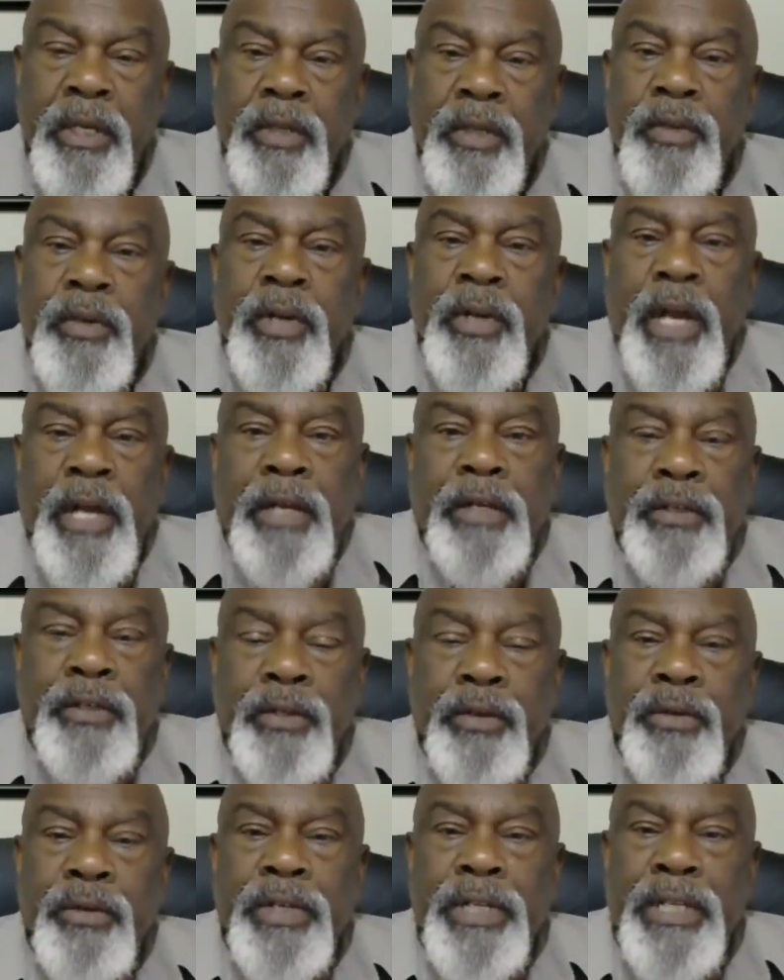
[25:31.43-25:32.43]
You're not
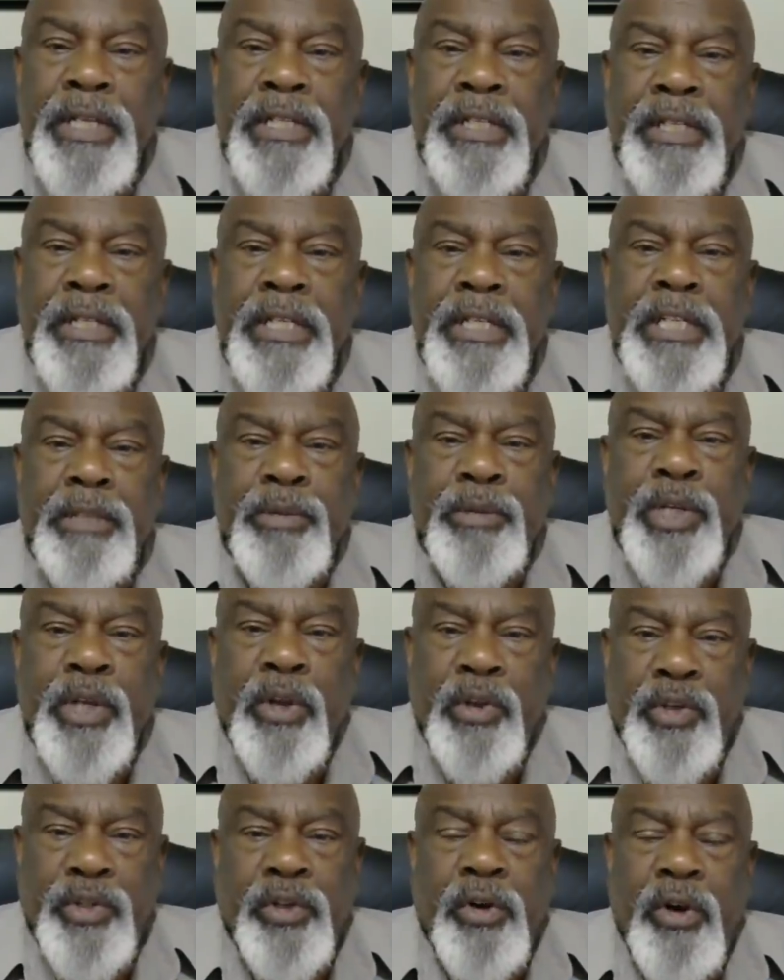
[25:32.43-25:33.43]
doing these things
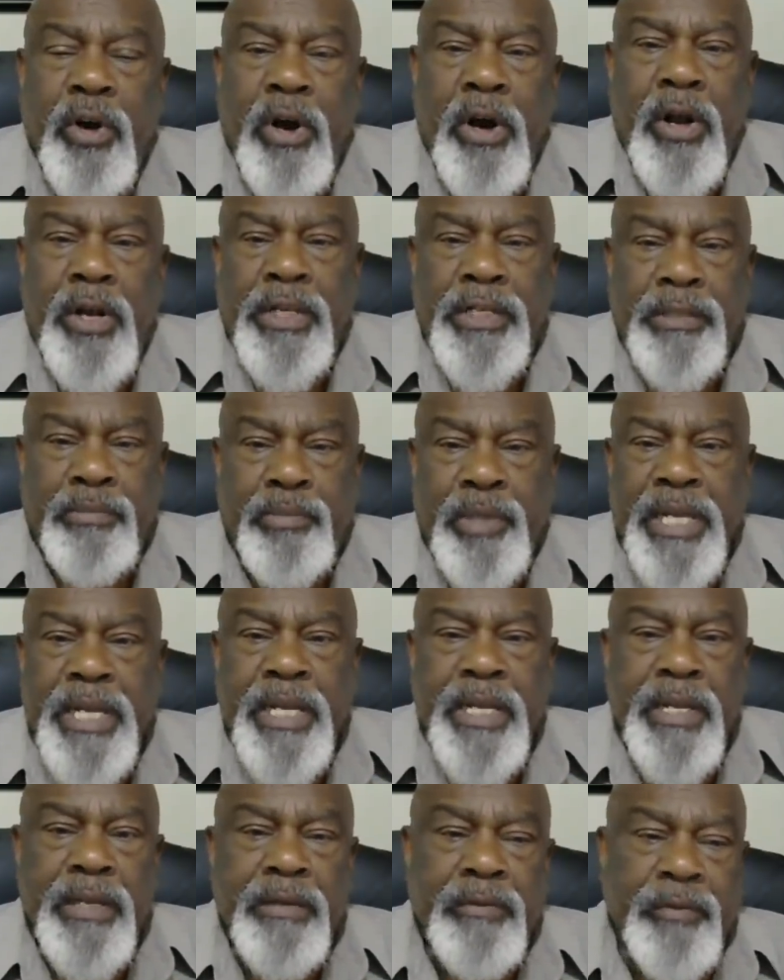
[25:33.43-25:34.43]
because your heart is
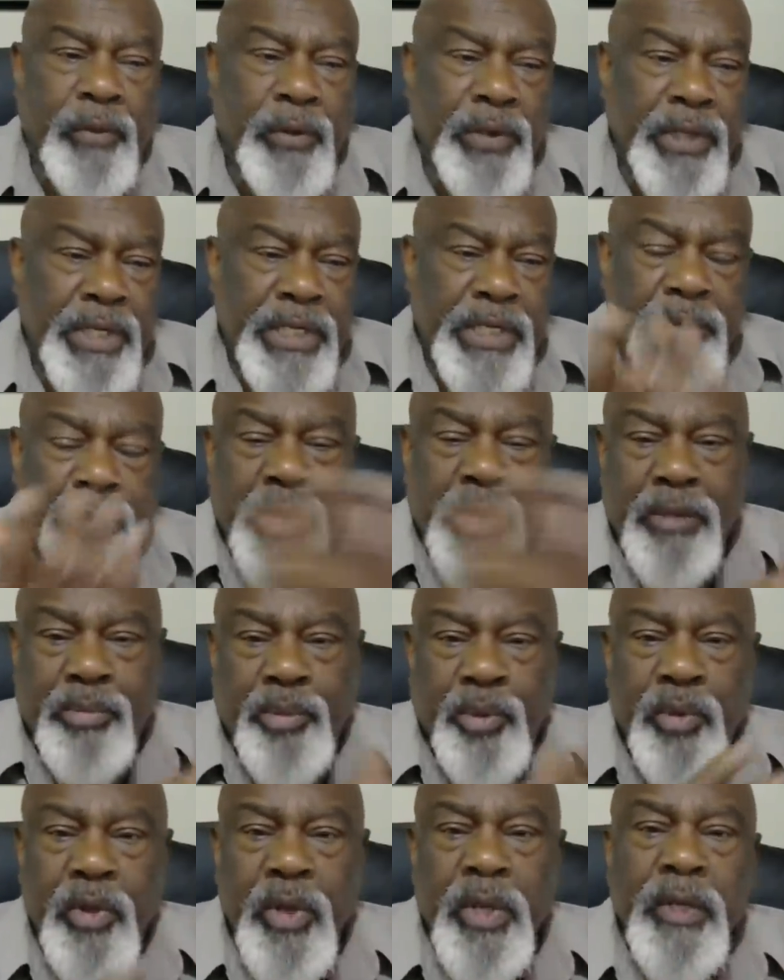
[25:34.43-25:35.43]
bleeding for these
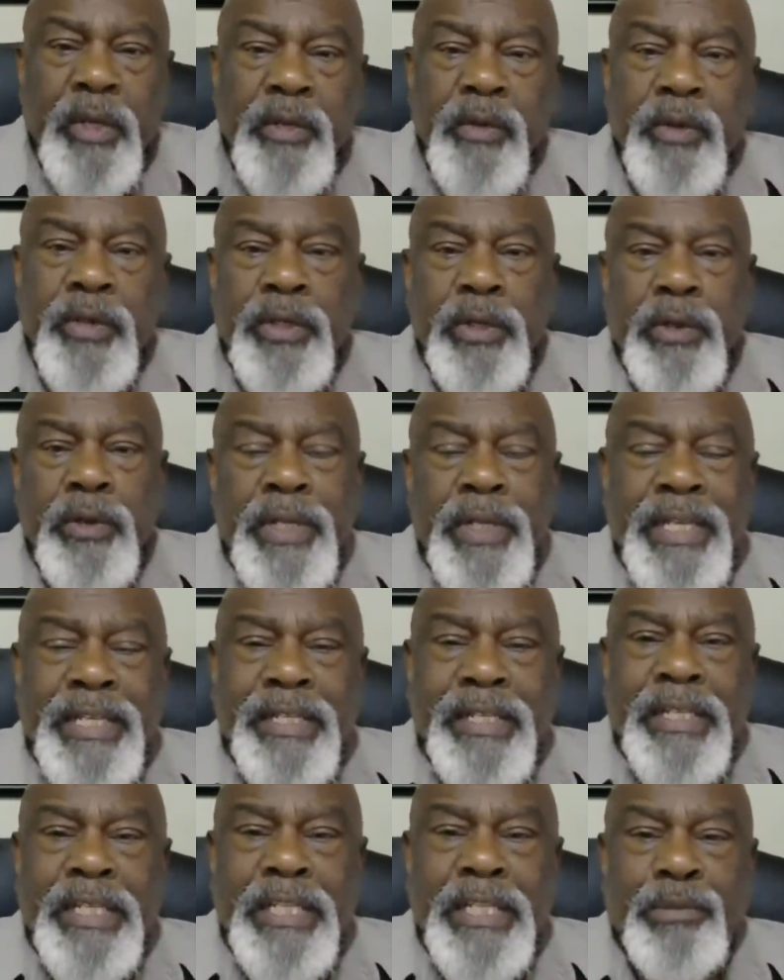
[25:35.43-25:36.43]
people. You're doing
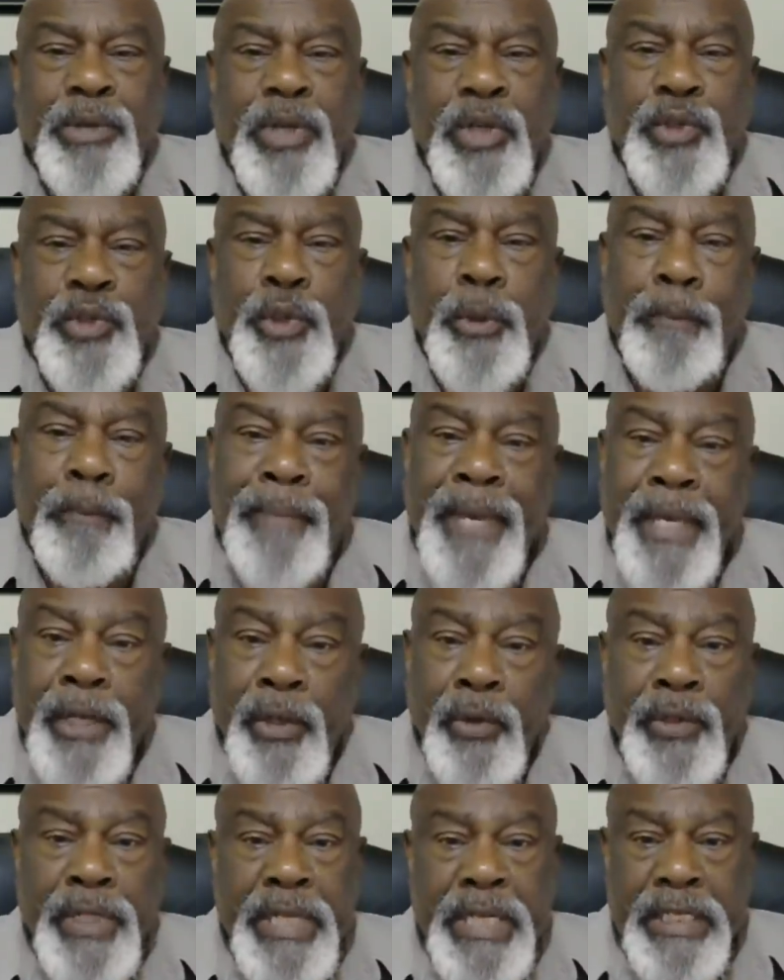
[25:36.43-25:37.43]
these things because you're
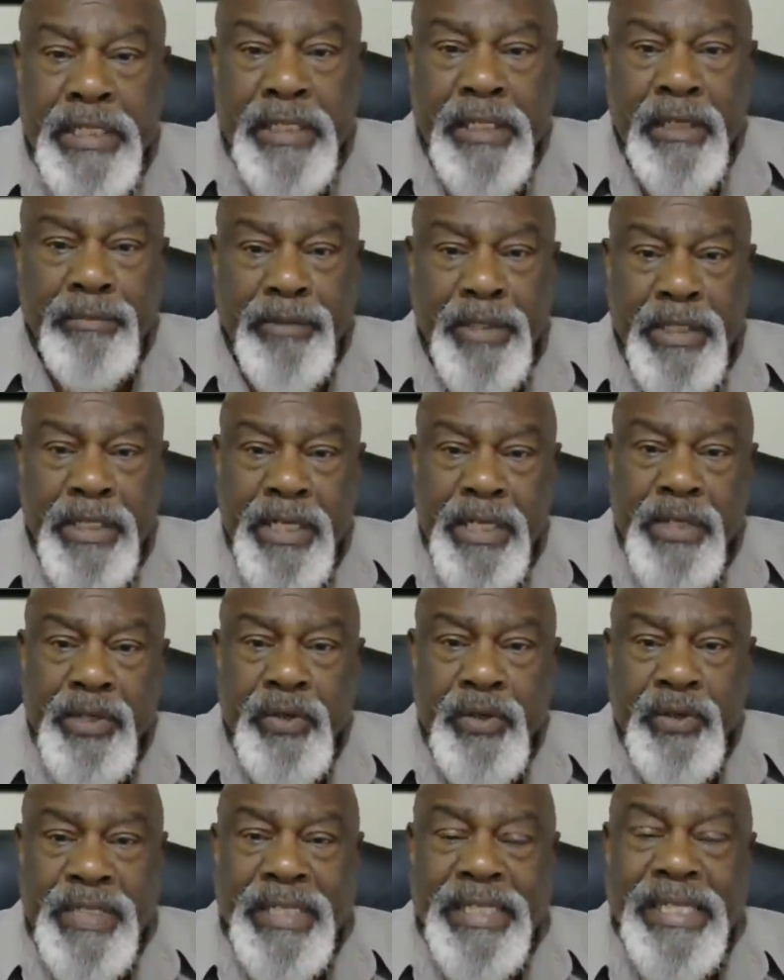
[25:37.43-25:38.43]
building something in
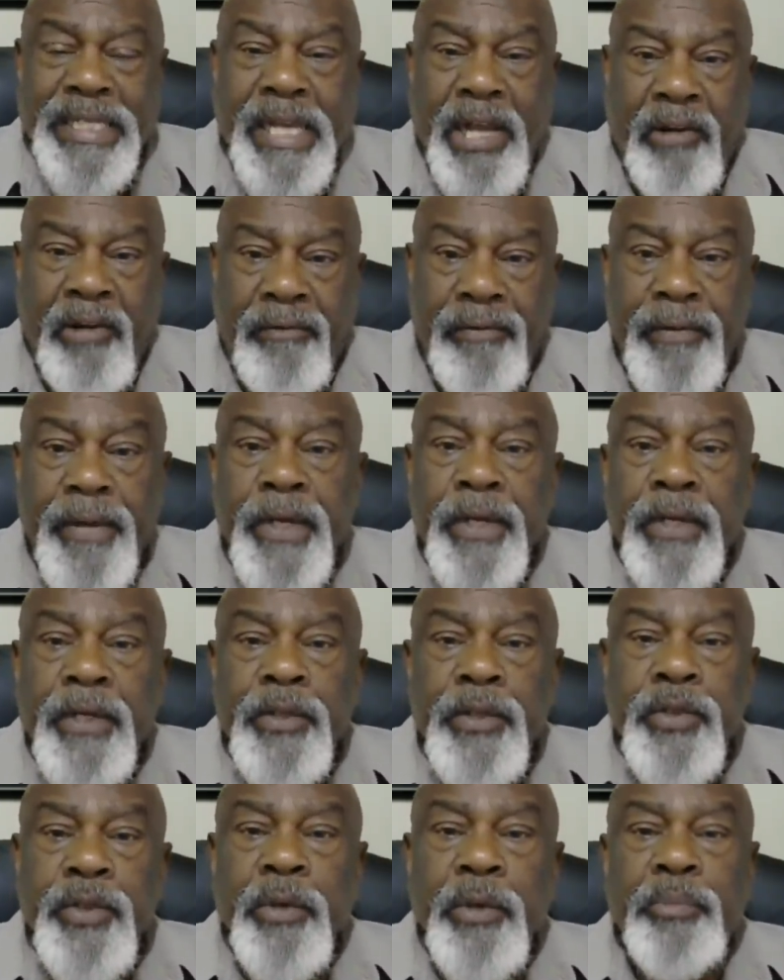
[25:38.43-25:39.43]
yourself.
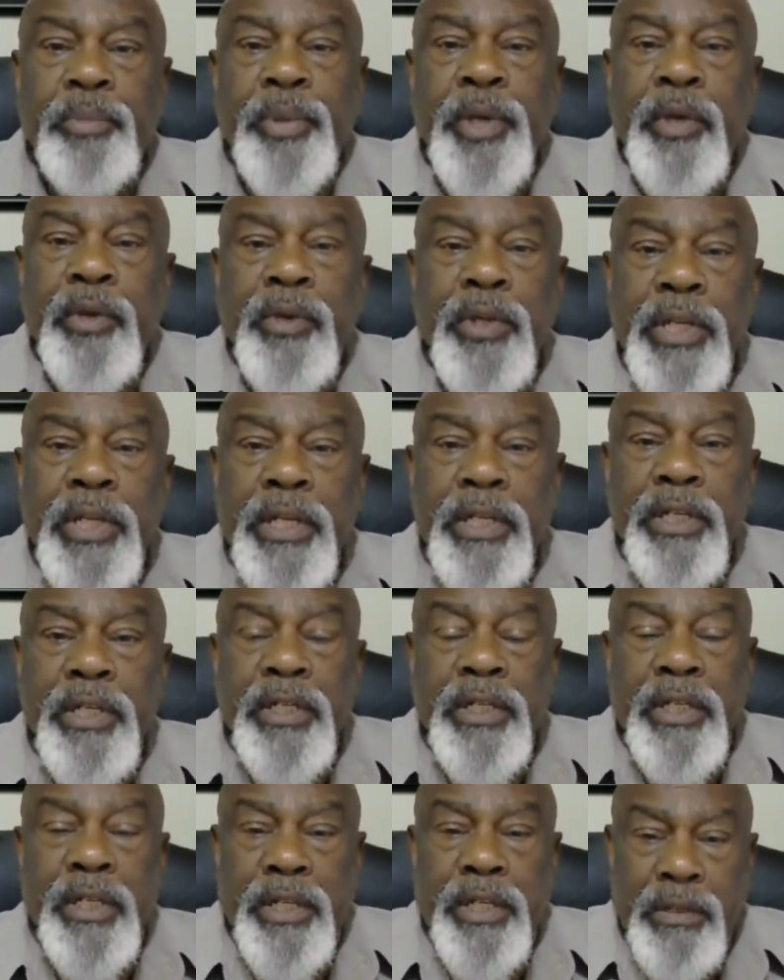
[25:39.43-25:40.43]
You're
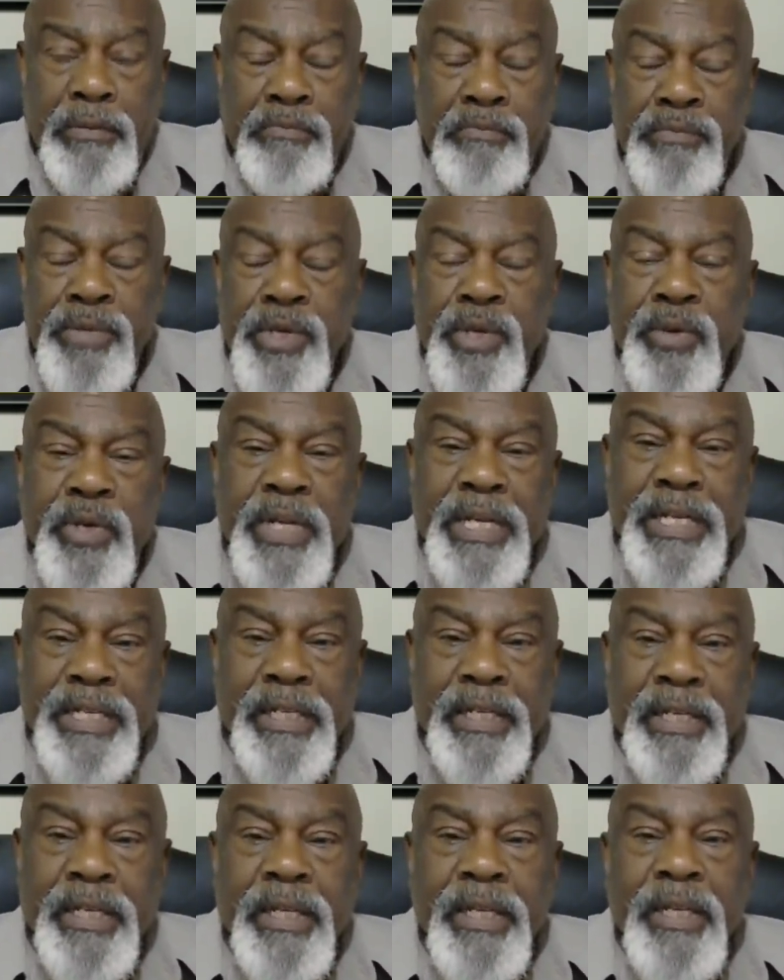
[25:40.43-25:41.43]
building an
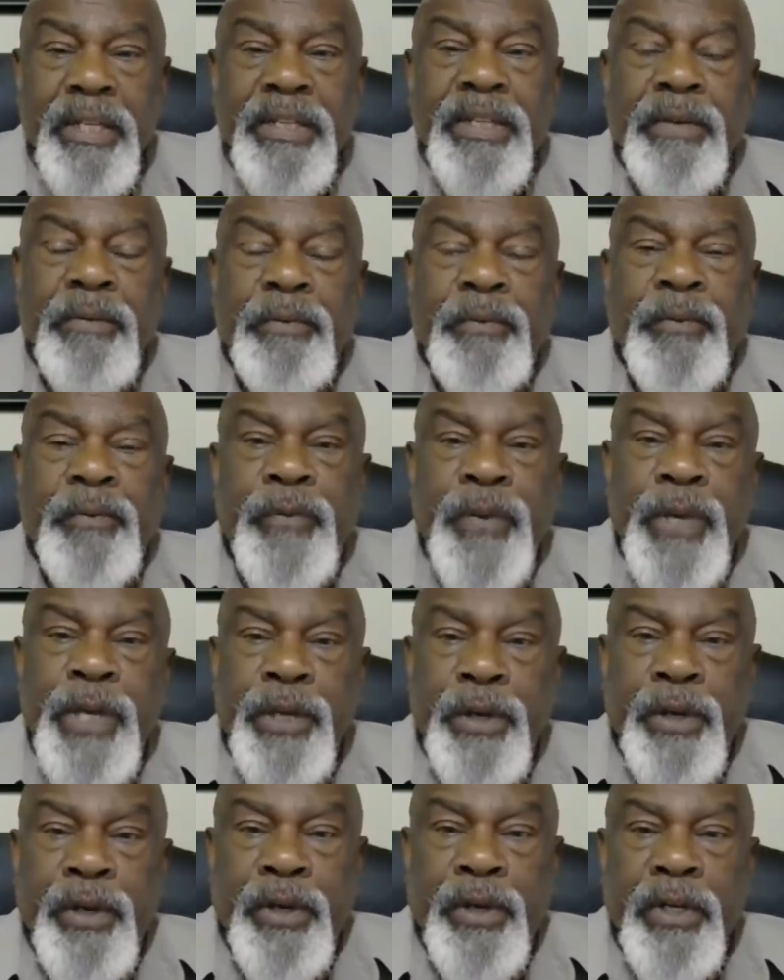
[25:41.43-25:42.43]
immunity to
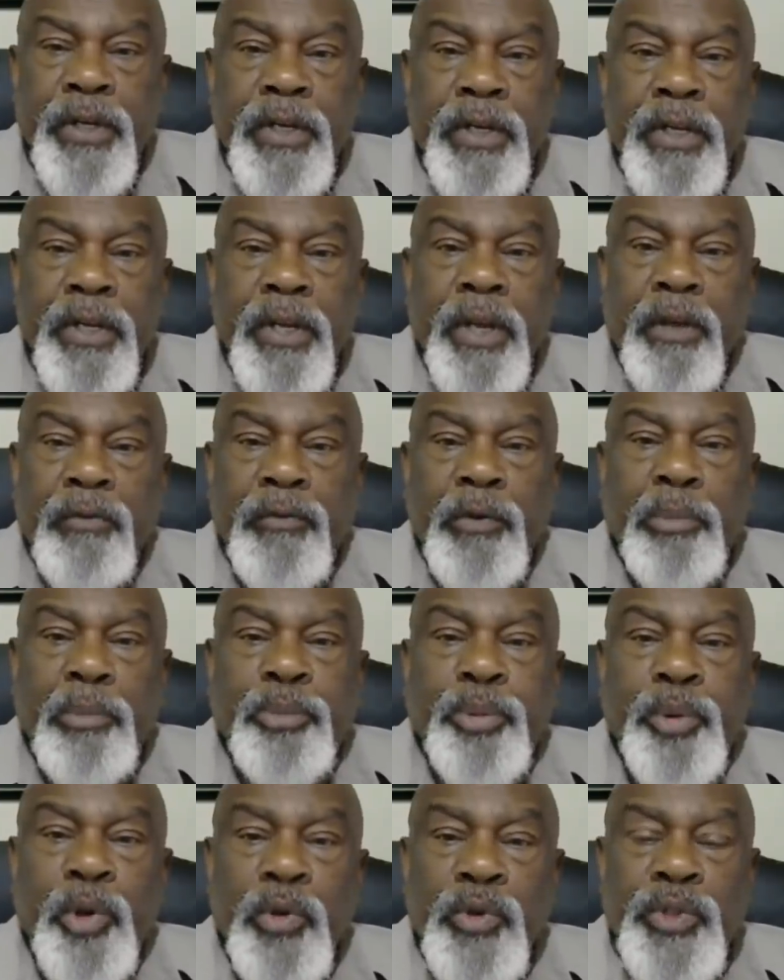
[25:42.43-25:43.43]
fear of
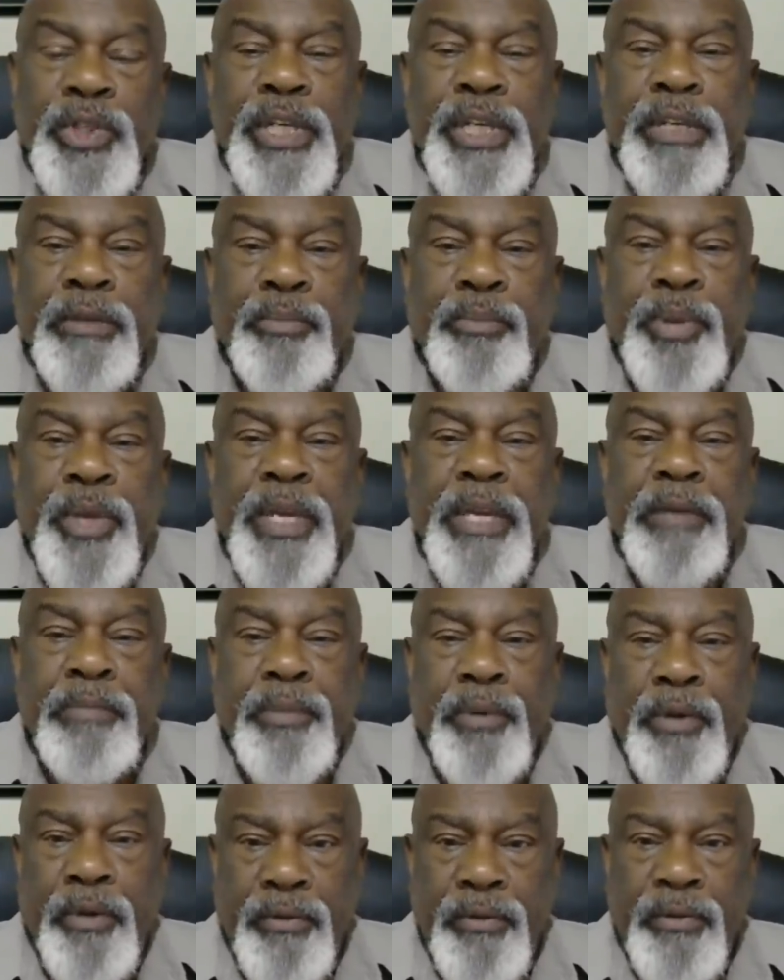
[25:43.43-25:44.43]
approaching
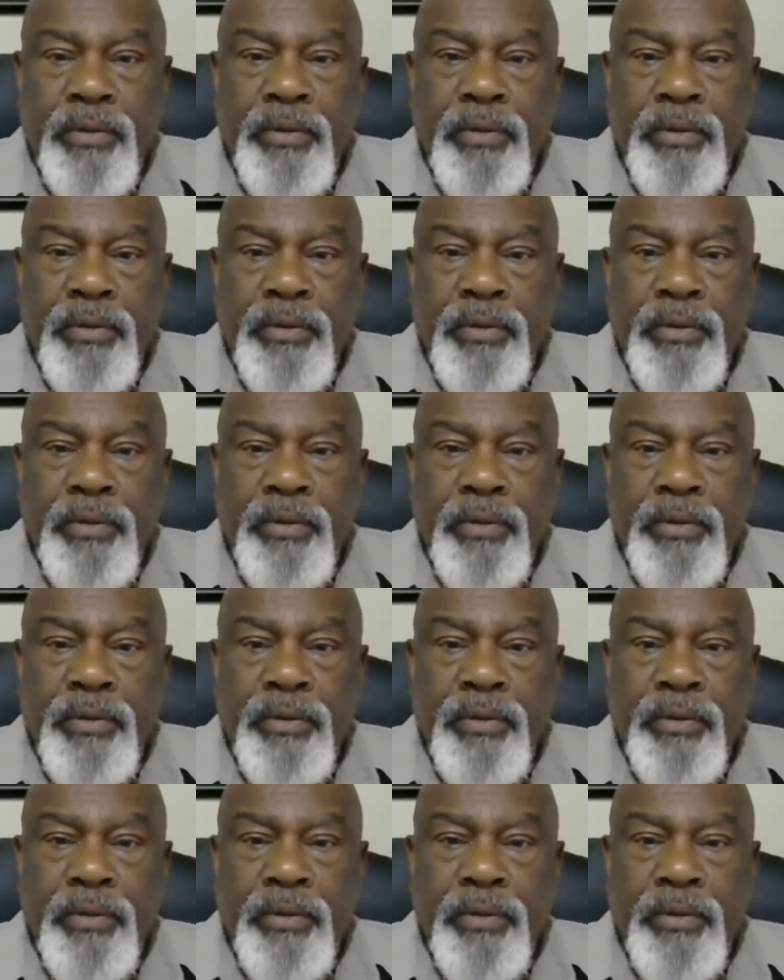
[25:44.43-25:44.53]
people.